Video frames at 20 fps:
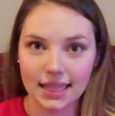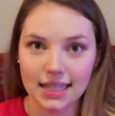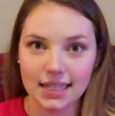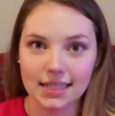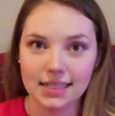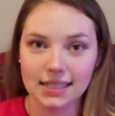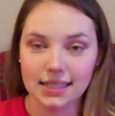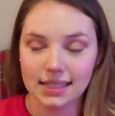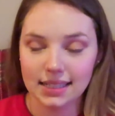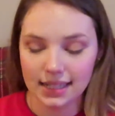
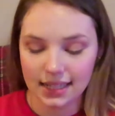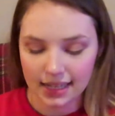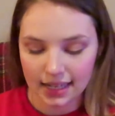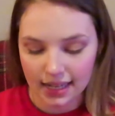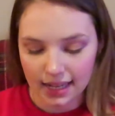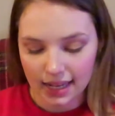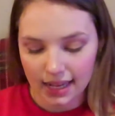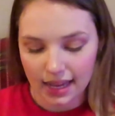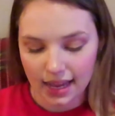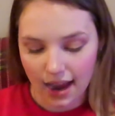this.
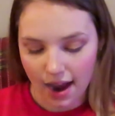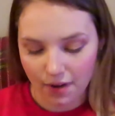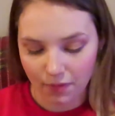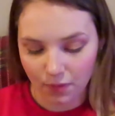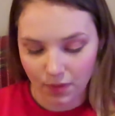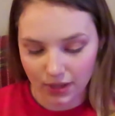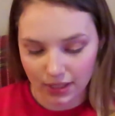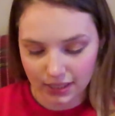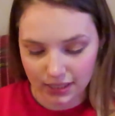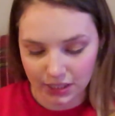I've
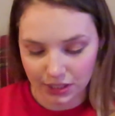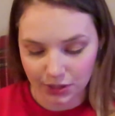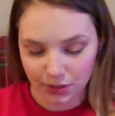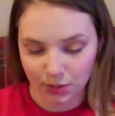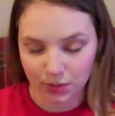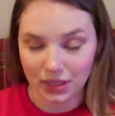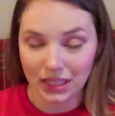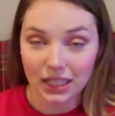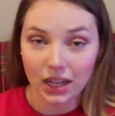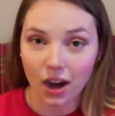wanted to
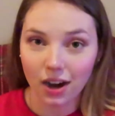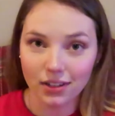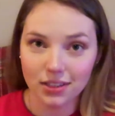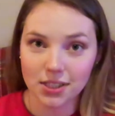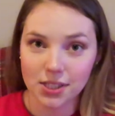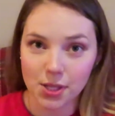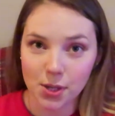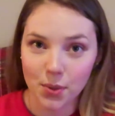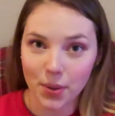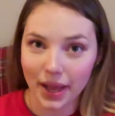do the
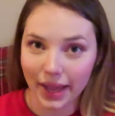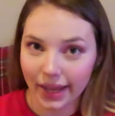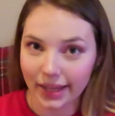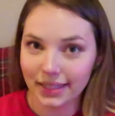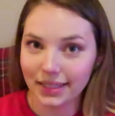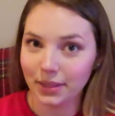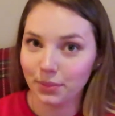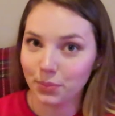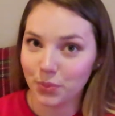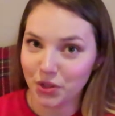Oslo
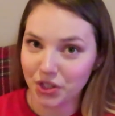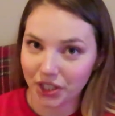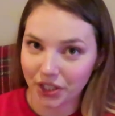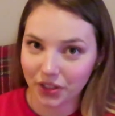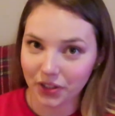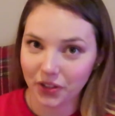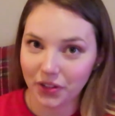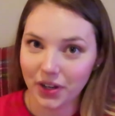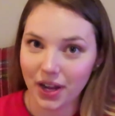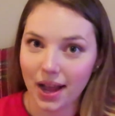hat in
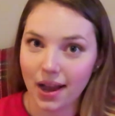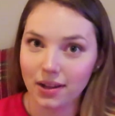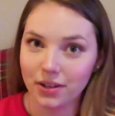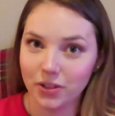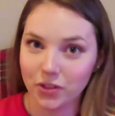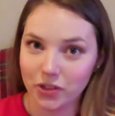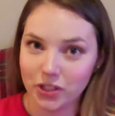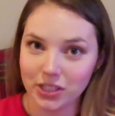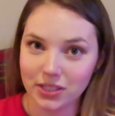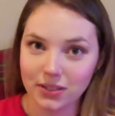particular out
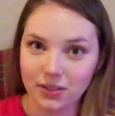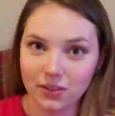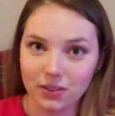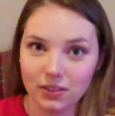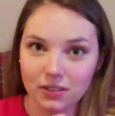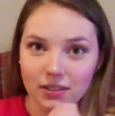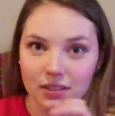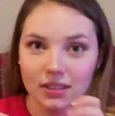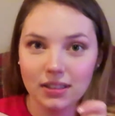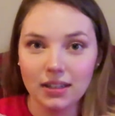of
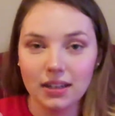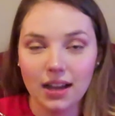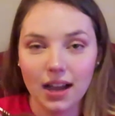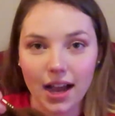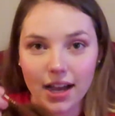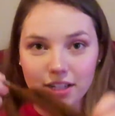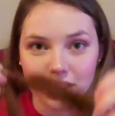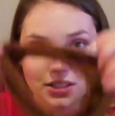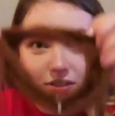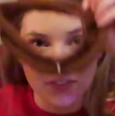Drizzle.
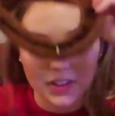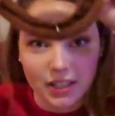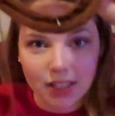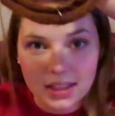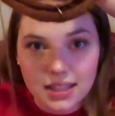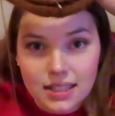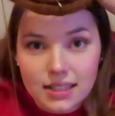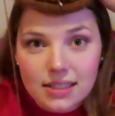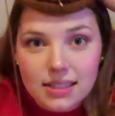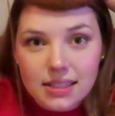I just feel
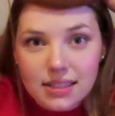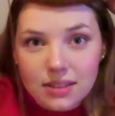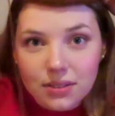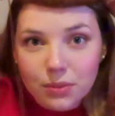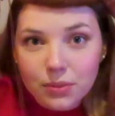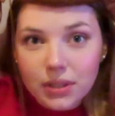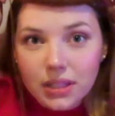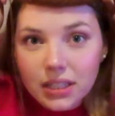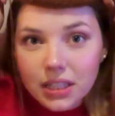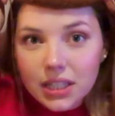like this is a
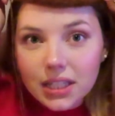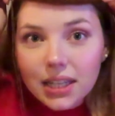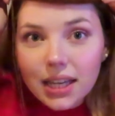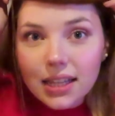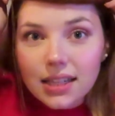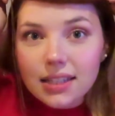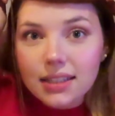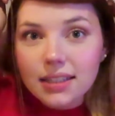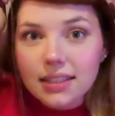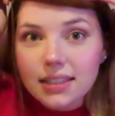really good
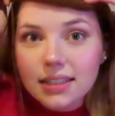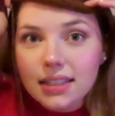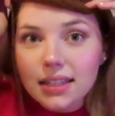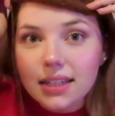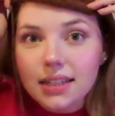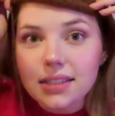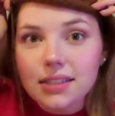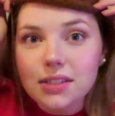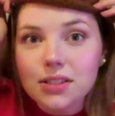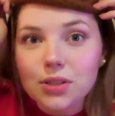color.
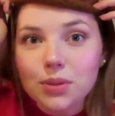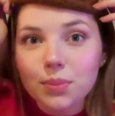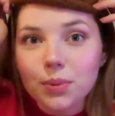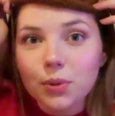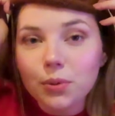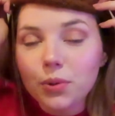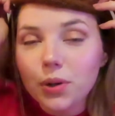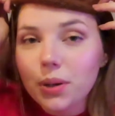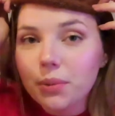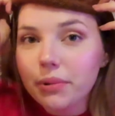It is super
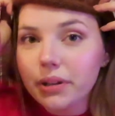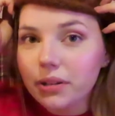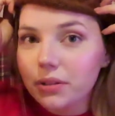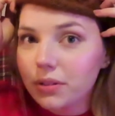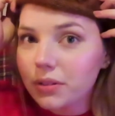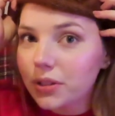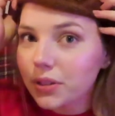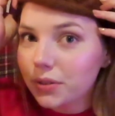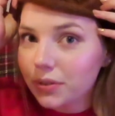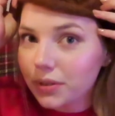warm and
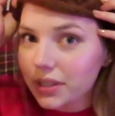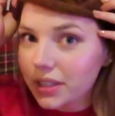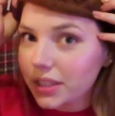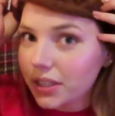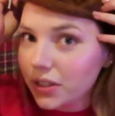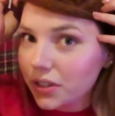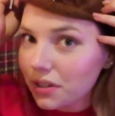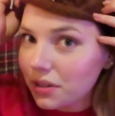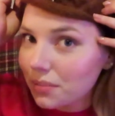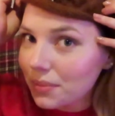it'll look really
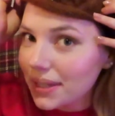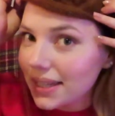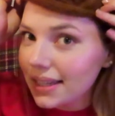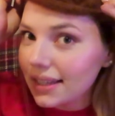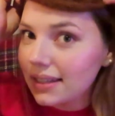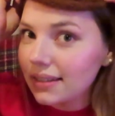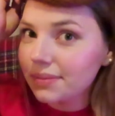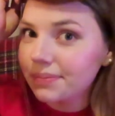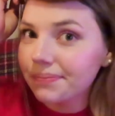good on me.